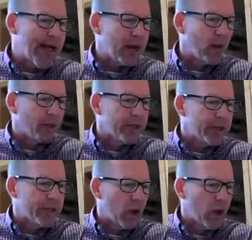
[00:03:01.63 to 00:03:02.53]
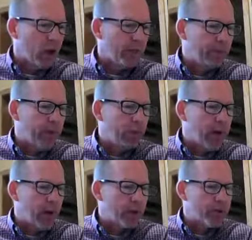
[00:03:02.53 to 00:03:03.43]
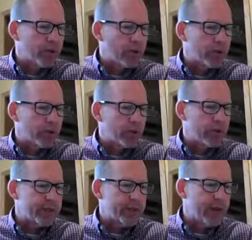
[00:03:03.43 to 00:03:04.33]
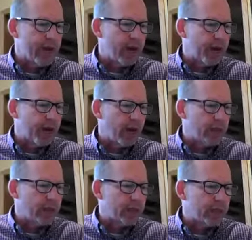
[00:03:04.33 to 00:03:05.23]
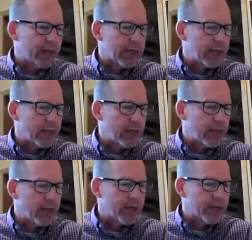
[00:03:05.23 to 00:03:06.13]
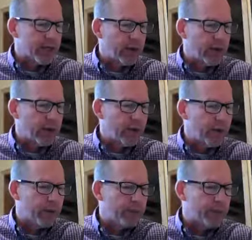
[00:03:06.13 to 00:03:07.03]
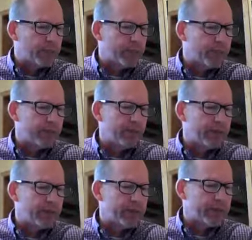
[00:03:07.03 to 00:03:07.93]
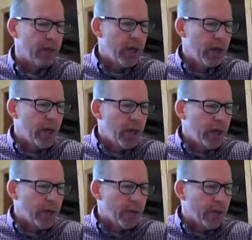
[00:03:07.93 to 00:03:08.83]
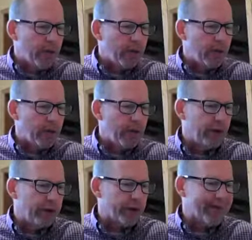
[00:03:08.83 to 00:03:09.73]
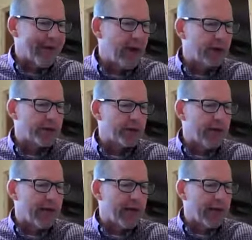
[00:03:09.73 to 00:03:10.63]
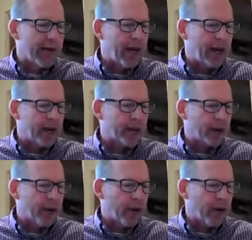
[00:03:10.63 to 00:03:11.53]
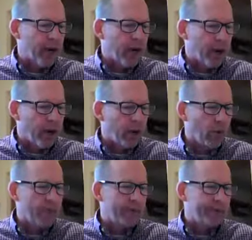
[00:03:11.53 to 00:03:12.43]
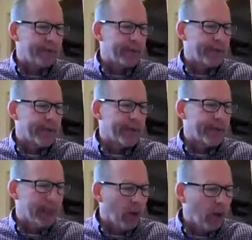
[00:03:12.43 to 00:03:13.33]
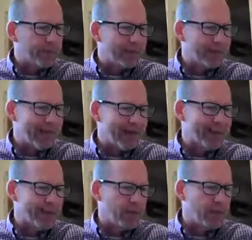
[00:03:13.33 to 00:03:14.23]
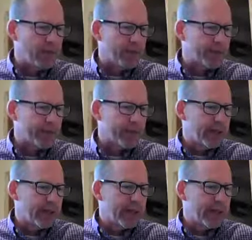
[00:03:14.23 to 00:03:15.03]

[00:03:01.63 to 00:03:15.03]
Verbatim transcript: not only so, but we also rejoice in our sufferings because we know that suffering produces perseverance, perseverance, character, and character, hope. And hope does not disappoint us